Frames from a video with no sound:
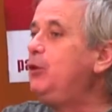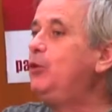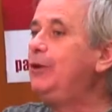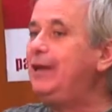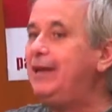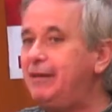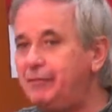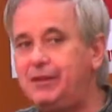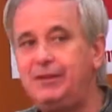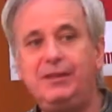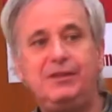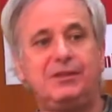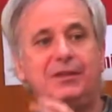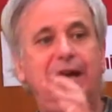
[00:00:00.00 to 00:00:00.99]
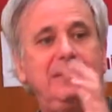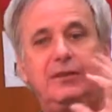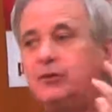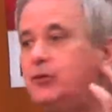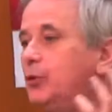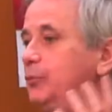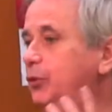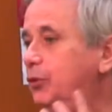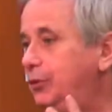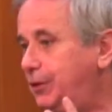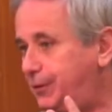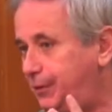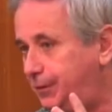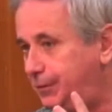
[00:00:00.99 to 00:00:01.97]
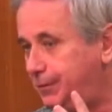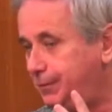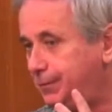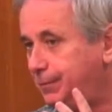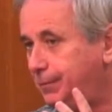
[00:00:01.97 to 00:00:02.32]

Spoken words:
who live in these gated communities.